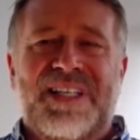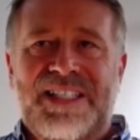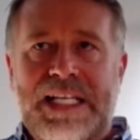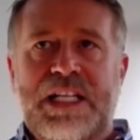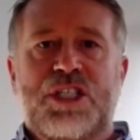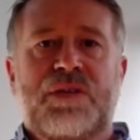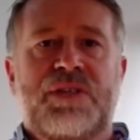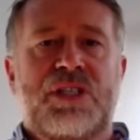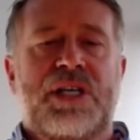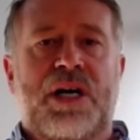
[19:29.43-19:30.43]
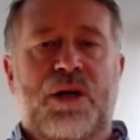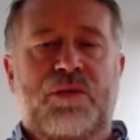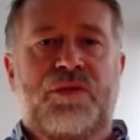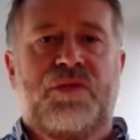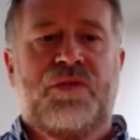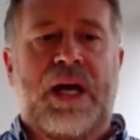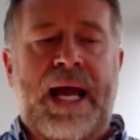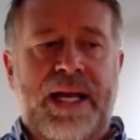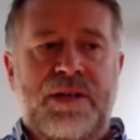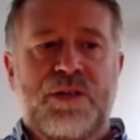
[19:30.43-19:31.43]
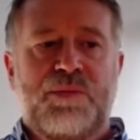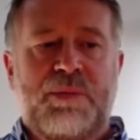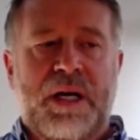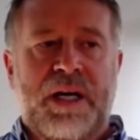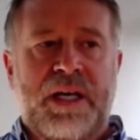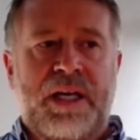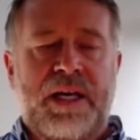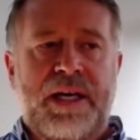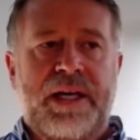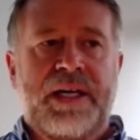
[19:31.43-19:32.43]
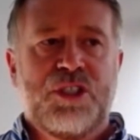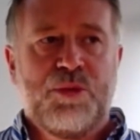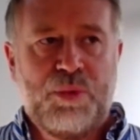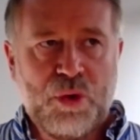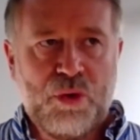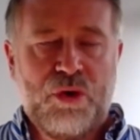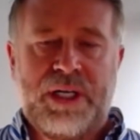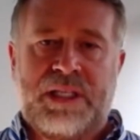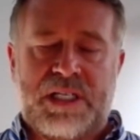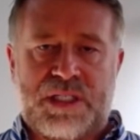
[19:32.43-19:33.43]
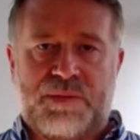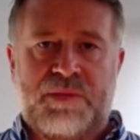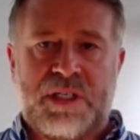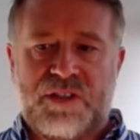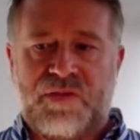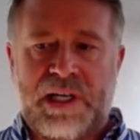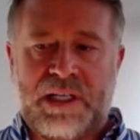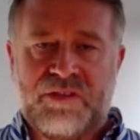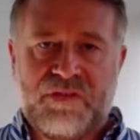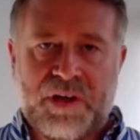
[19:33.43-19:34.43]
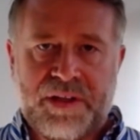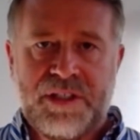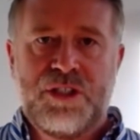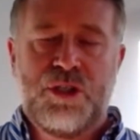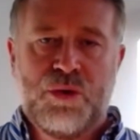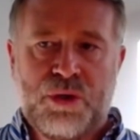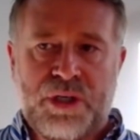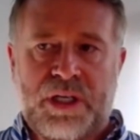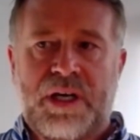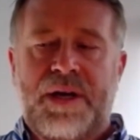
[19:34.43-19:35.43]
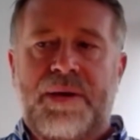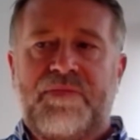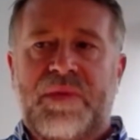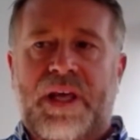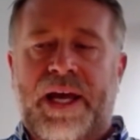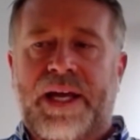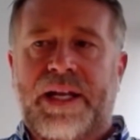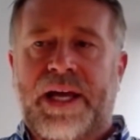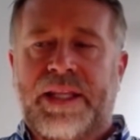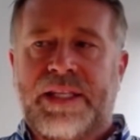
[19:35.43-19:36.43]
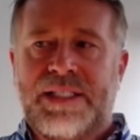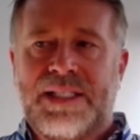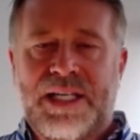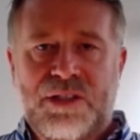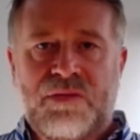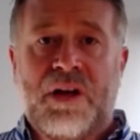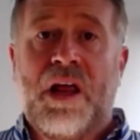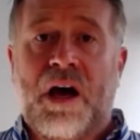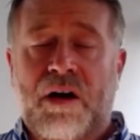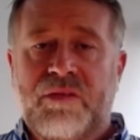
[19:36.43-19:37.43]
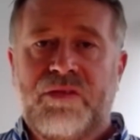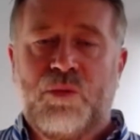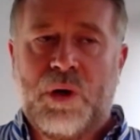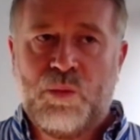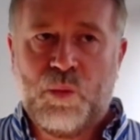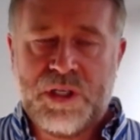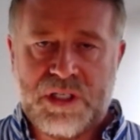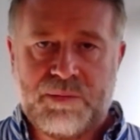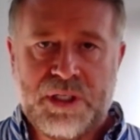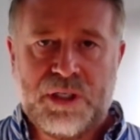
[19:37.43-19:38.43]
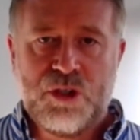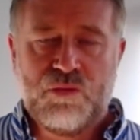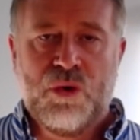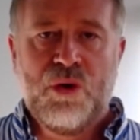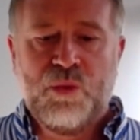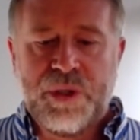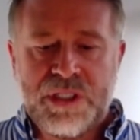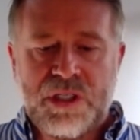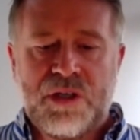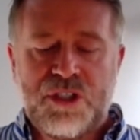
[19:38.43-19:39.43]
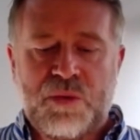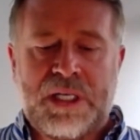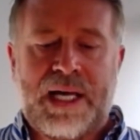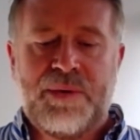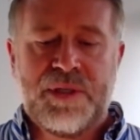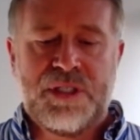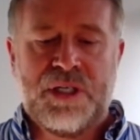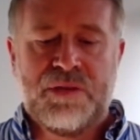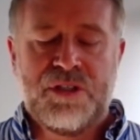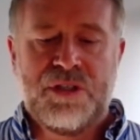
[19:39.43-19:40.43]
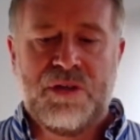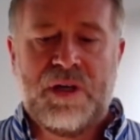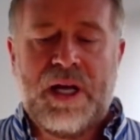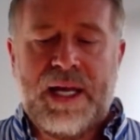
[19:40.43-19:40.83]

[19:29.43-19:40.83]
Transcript: sense of self, and by exploring this feeling of fun, this joy, and this state of love, when something goes wrong, we start to allow ourselves to